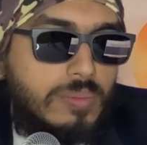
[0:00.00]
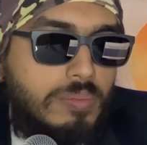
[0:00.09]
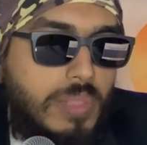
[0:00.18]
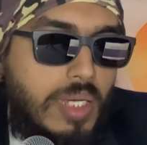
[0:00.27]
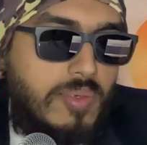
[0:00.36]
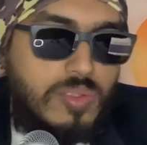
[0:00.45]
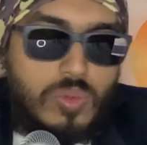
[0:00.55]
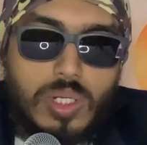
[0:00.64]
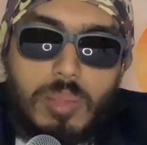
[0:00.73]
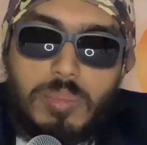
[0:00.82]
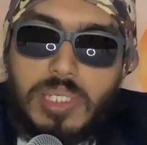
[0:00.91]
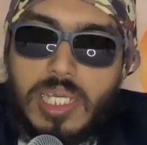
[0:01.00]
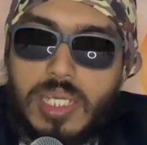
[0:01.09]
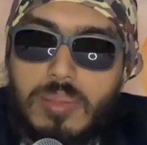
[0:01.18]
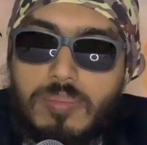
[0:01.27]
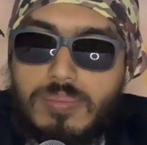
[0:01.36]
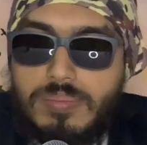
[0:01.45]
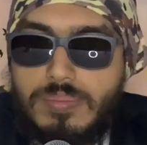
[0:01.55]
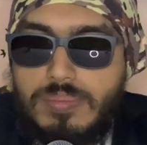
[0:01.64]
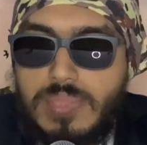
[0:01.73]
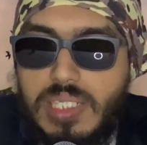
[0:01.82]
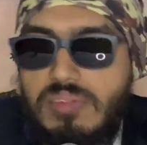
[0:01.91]
back when tsunami came
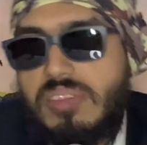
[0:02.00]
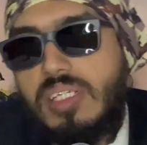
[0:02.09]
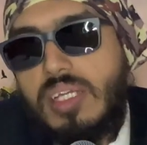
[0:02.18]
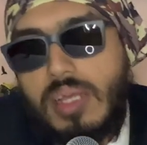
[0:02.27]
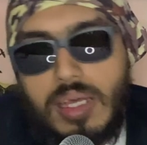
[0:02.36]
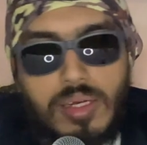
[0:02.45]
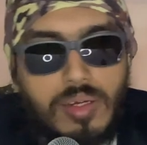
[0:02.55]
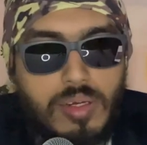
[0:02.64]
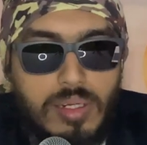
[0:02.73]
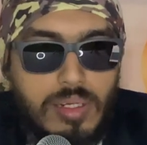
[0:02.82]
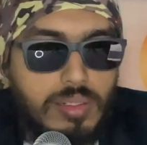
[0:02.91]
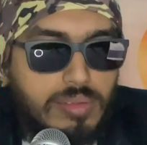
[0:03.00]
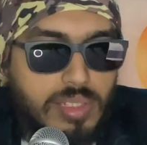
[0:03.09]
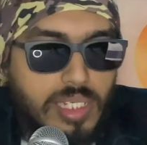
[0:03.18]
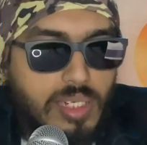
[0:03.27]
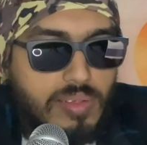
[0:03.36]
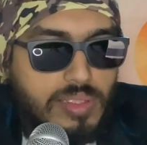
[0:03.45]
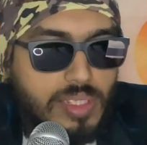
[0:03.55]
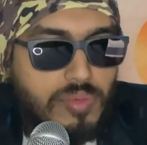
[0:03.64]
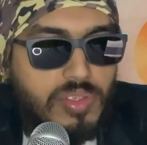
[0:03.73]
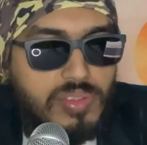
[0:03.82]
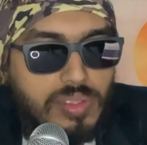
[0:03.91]
and sea levels have
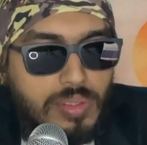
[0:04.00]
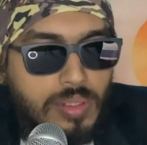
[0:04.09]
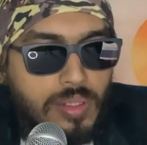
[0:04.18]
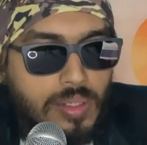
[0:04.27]
risen